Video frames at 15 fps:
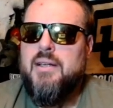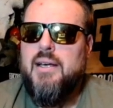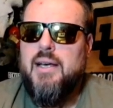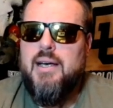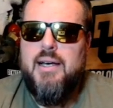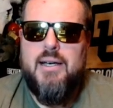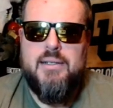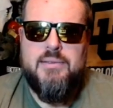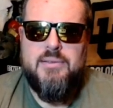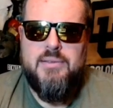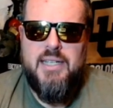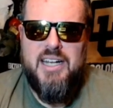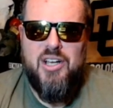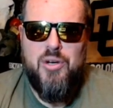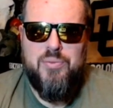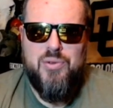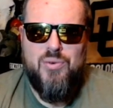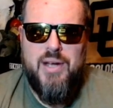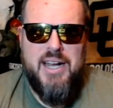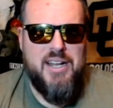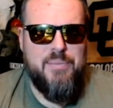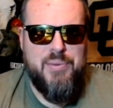And I hope the
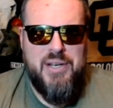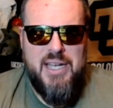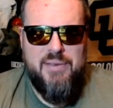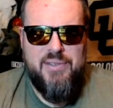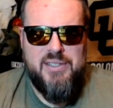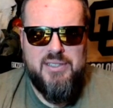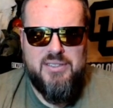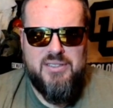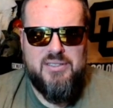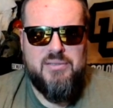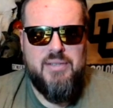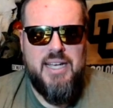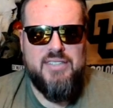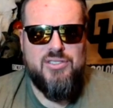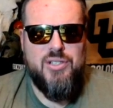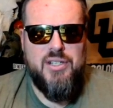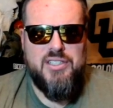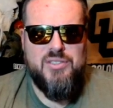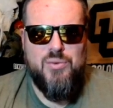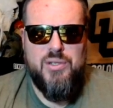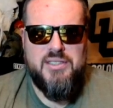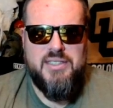ride up in heaven is as good as
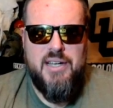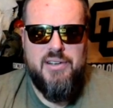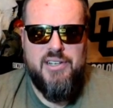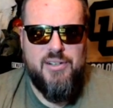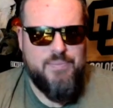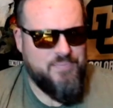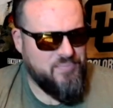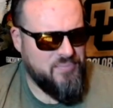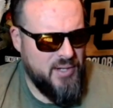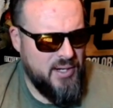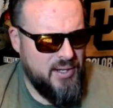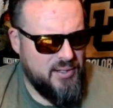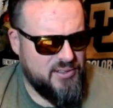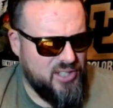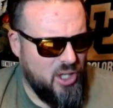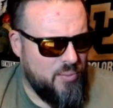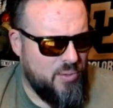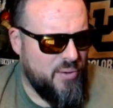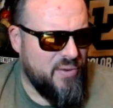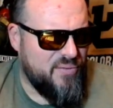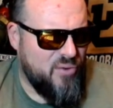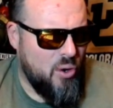it was down here. So
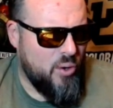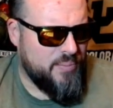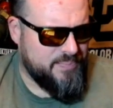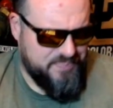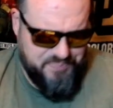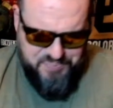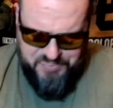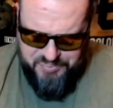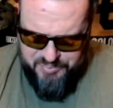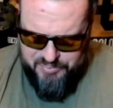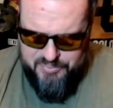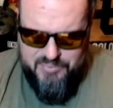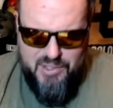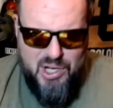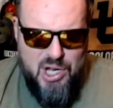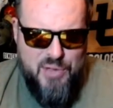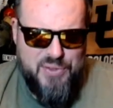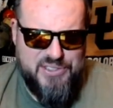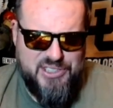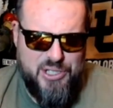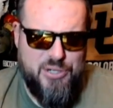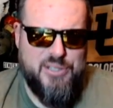moving forward on
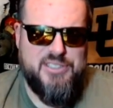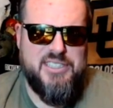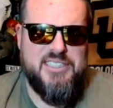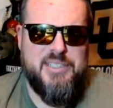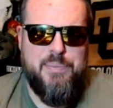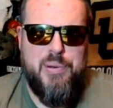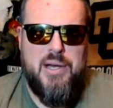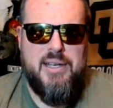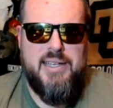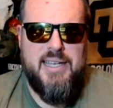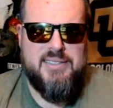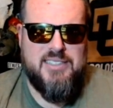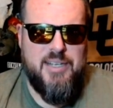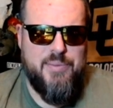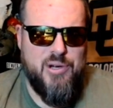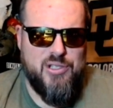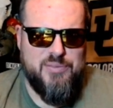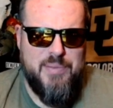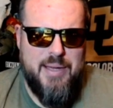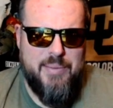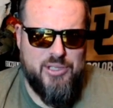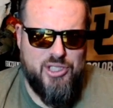the 0 to 60 podcast, I'm your host,
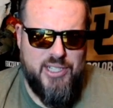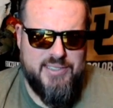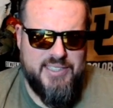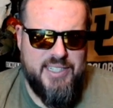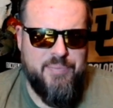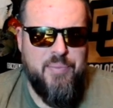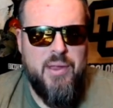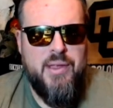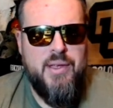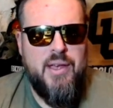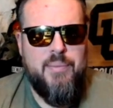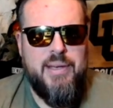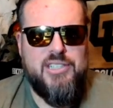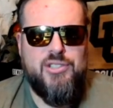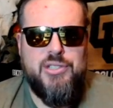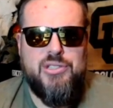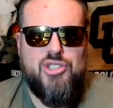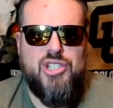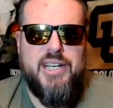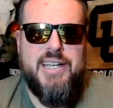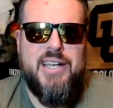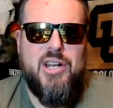Matt McChesney. Make sure you
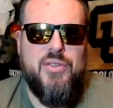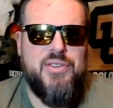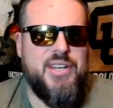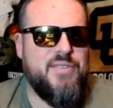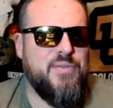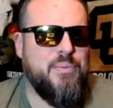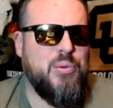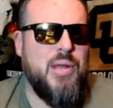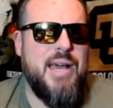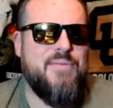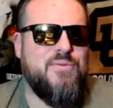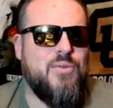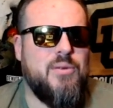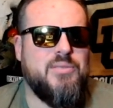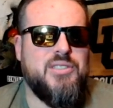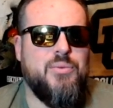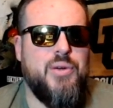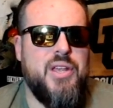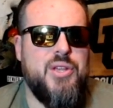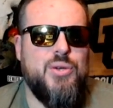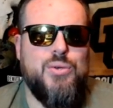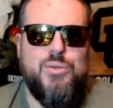check out all the different platforms that
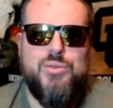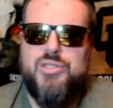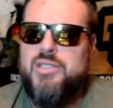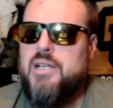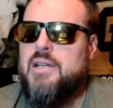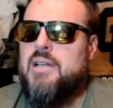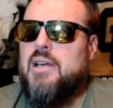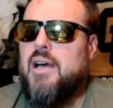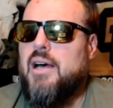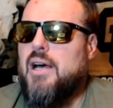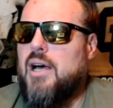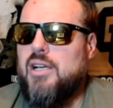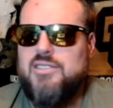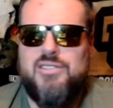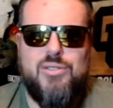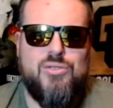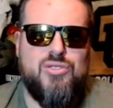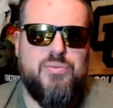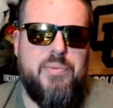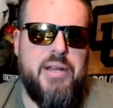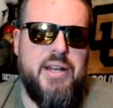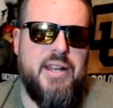we use on social
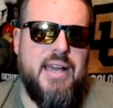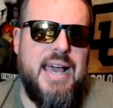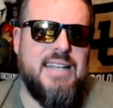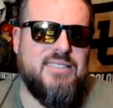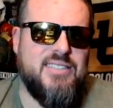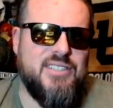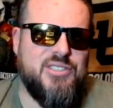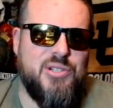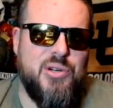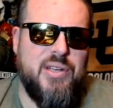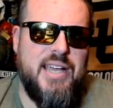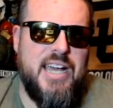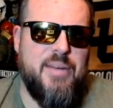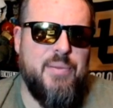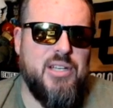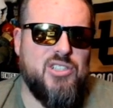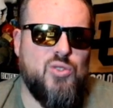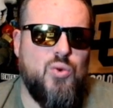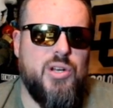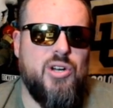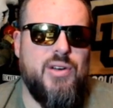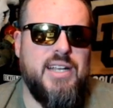media at 60 Academy on
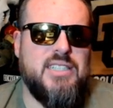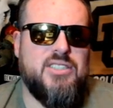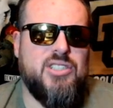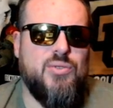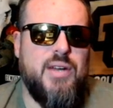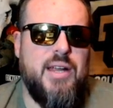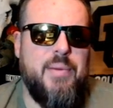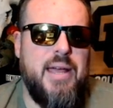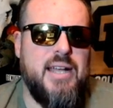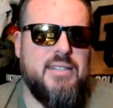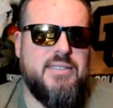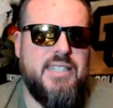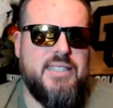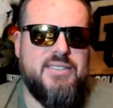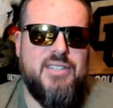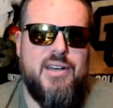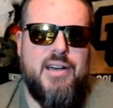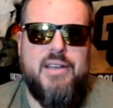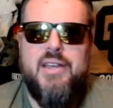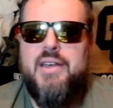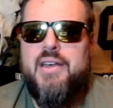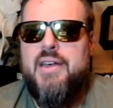Twitter, Instagram, and TikTok.